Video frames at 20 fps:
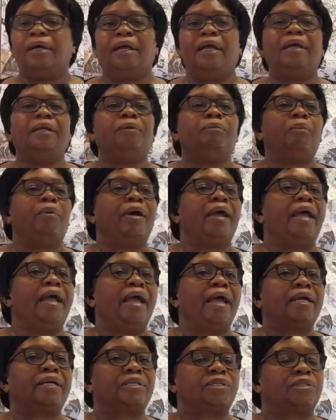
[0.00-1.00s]
and
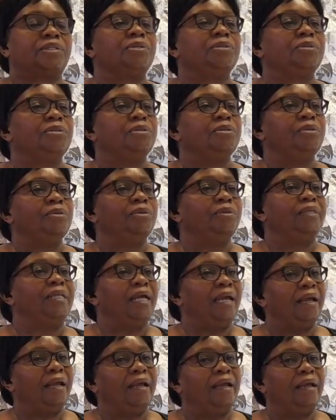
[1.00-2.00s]
work
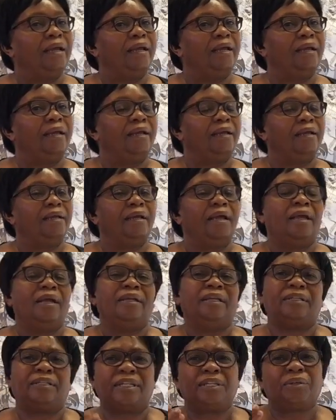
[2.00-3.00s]
today?
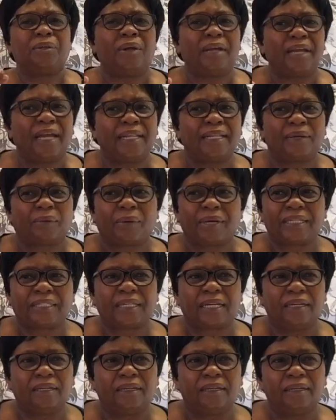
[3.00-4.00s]
Did you hear the
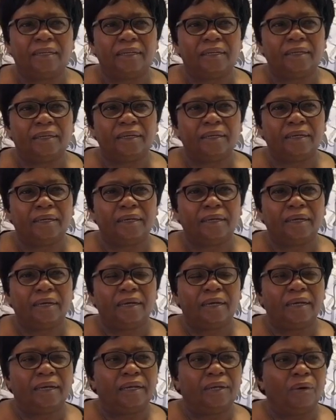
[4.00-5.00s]
question?
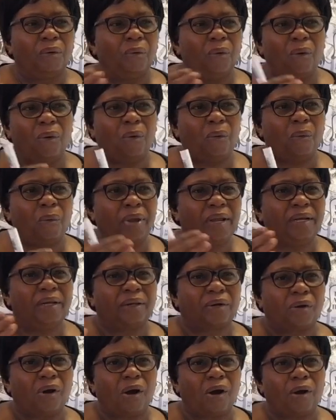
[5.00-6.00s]
Who will
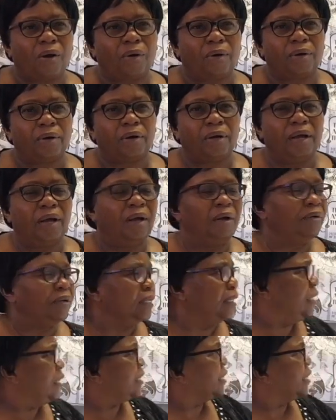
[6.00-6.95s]
go? He